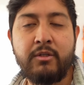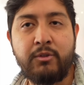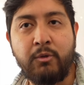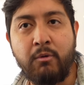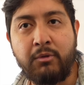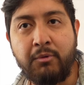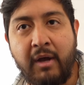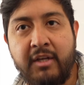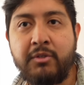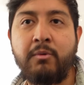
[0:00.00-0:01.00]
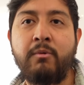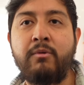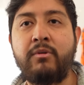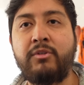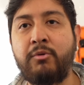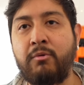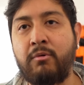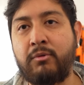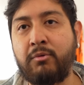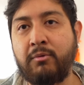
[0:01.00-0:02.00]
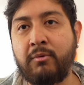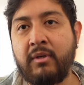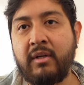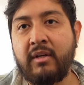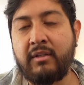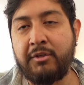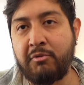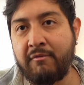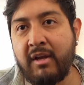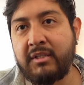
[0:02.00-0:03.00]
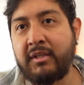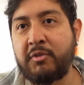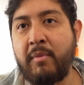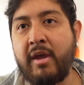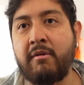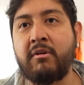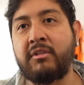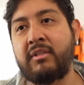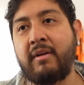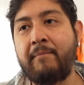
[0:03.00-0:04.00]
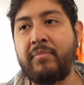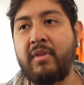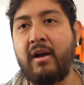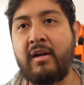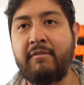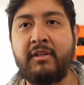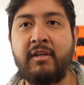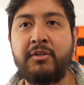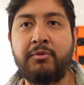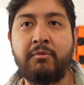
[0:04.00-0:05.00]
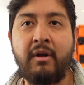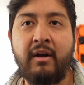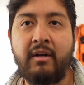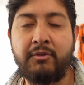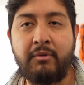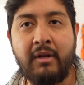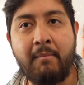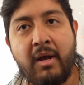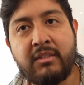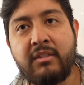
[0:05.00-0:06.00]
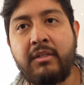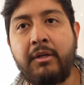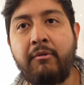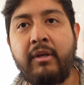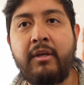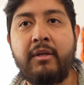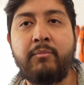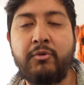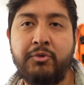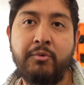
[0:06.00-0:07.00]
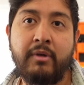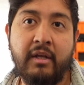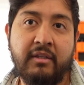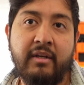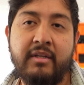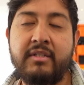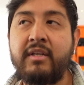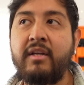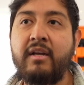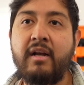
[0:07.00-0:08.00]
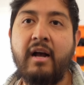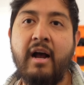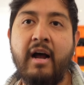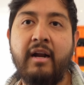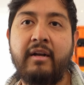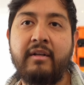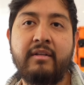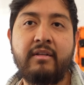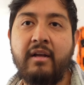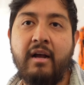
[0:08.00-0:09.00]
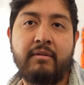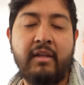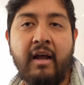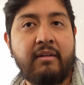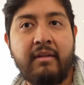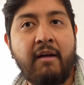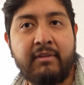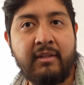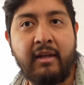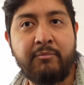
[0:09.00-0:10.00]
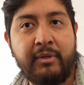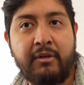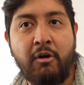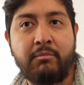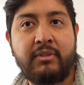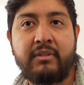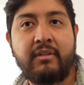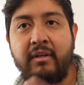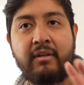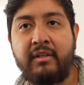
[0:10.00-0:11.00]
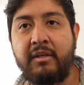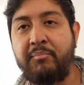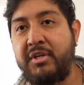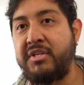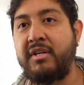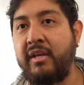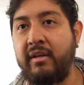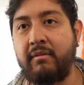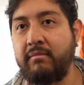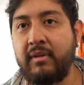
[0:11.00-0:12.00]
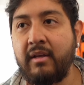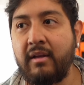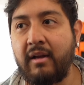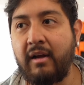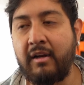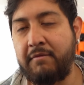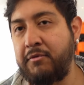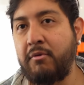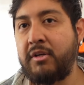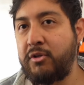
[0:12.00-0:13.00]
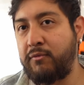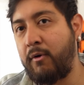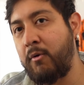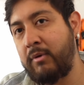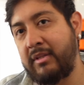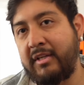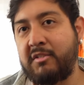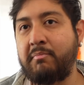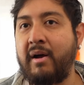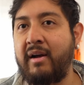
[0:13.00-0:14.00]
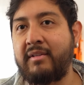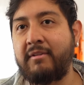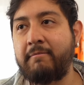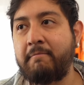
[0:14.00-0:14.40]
you go to high school, you go to the university's majors, and after that you are doing a master's degree, pursuing at least, and after that becomes the PhD. And if you are just following this path,